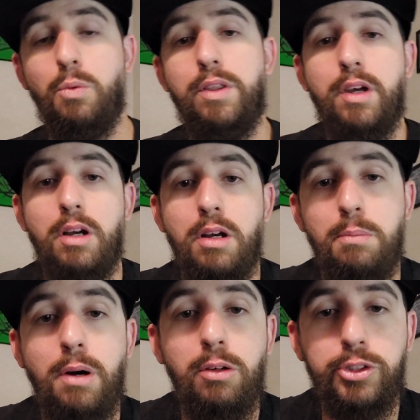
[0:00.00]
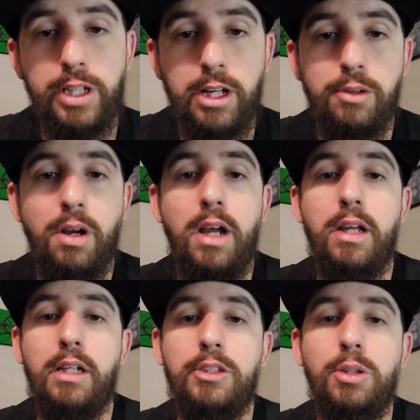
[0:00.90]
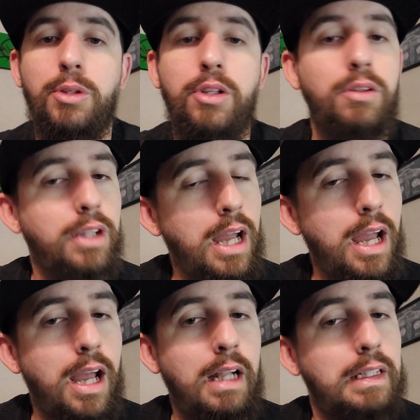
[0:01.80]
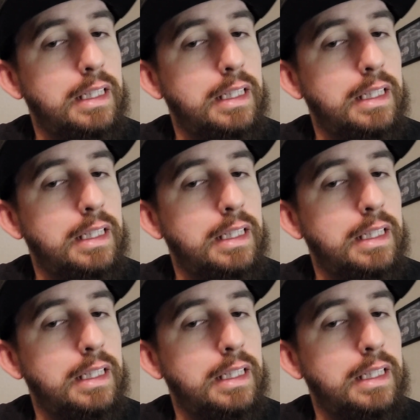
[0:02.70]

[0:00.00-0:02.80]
a pole jack, right? And so when you do that,